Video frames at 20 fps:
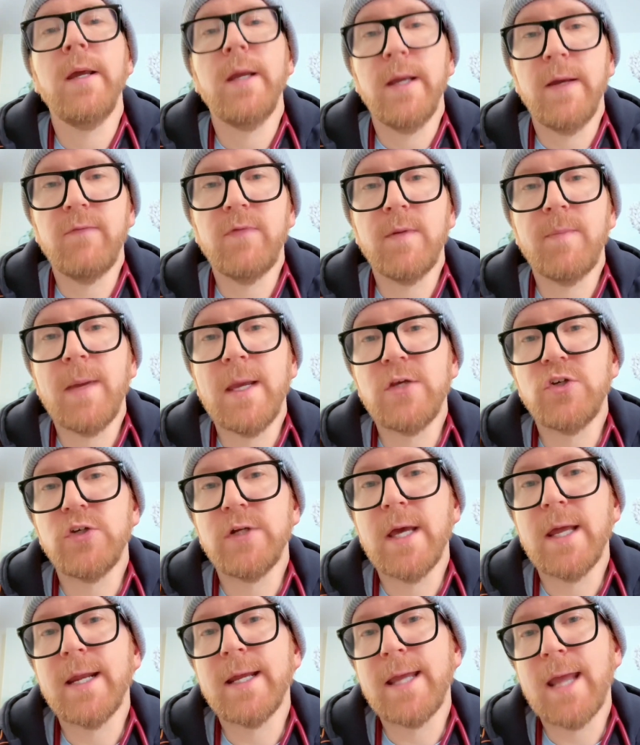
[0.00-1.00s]
If the
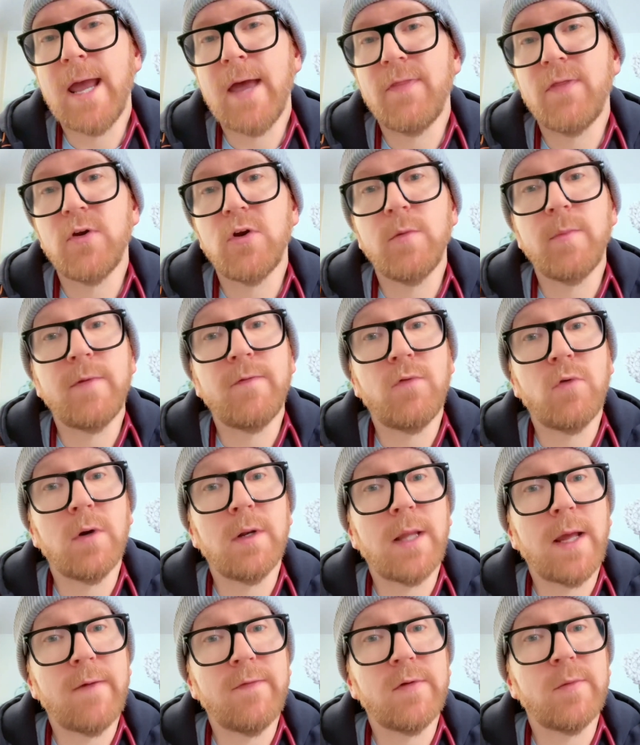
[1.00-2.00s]
patient had a catheter before
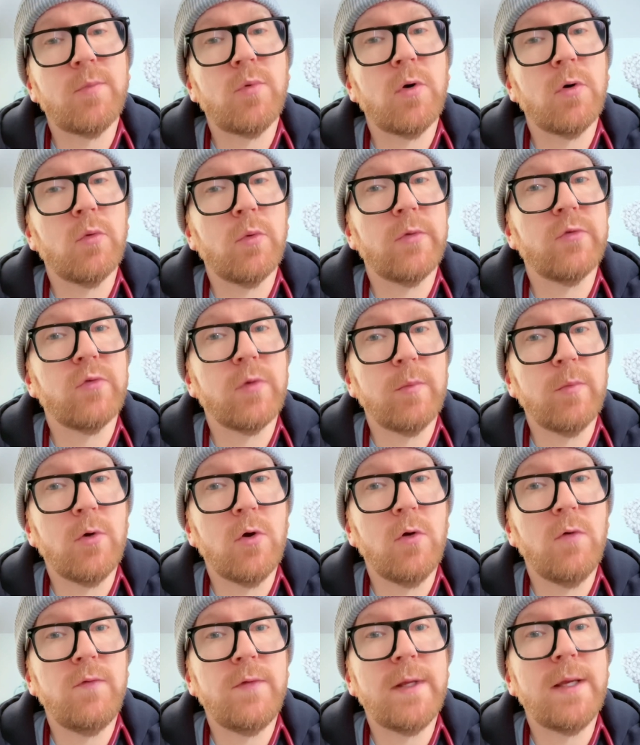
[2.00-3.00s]
life support was
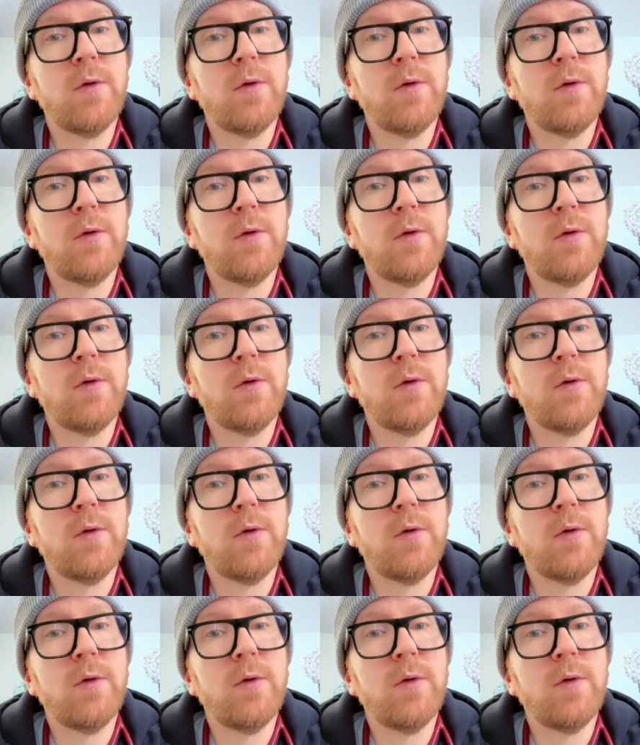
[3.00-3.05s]
removed,